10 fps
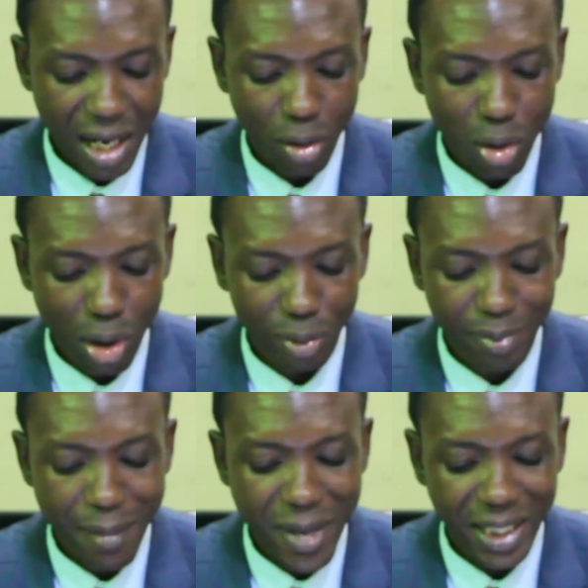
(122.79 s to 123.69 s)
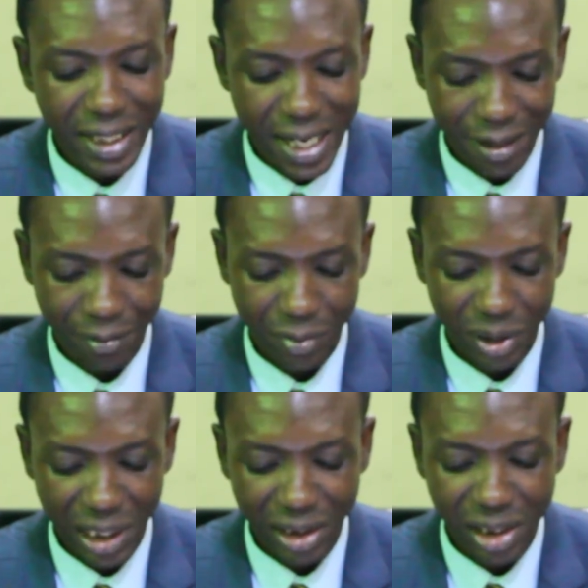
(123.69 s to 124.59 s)
are called by my name
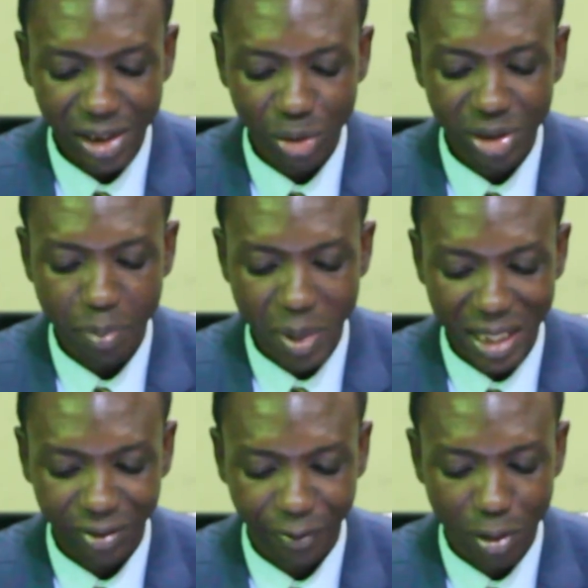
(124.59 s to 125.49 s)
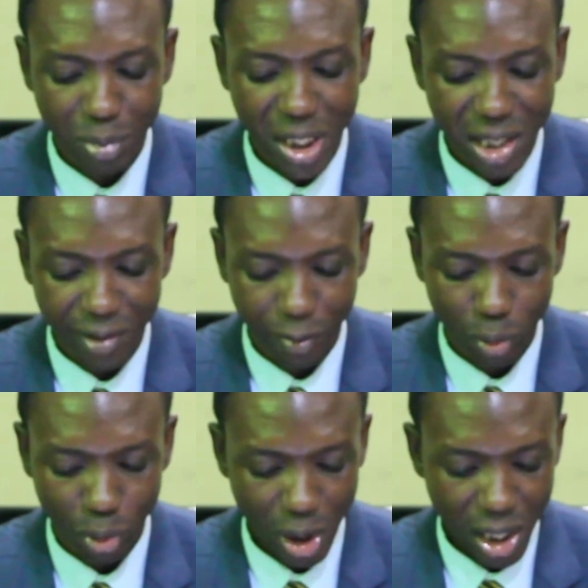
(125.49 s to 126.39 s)
that they should depart from
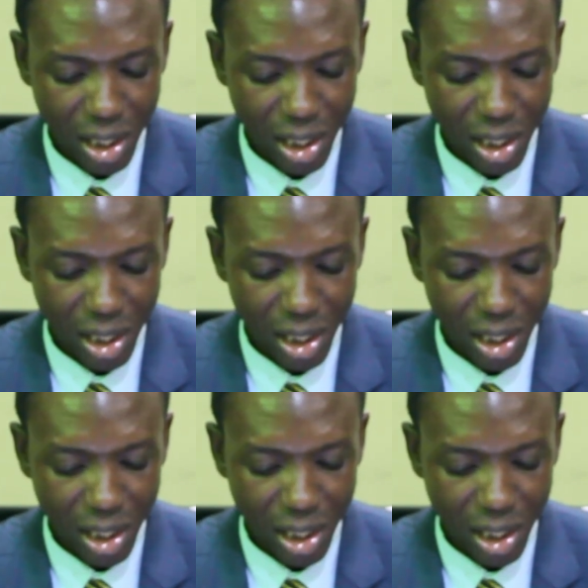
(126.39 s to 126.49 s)
evil.